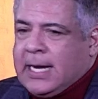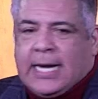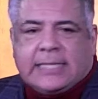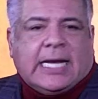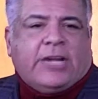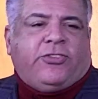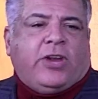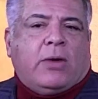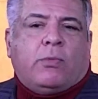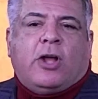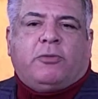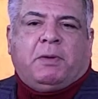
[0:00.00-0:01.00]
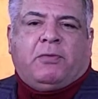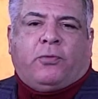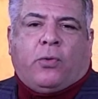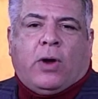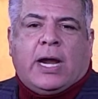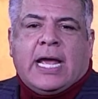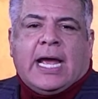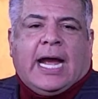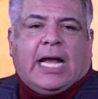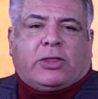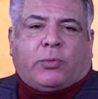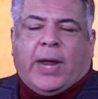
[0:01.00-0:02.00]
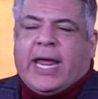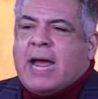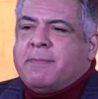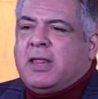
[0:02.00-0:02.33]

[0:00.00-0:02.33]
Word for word: As I shared once before, at 3 a.m.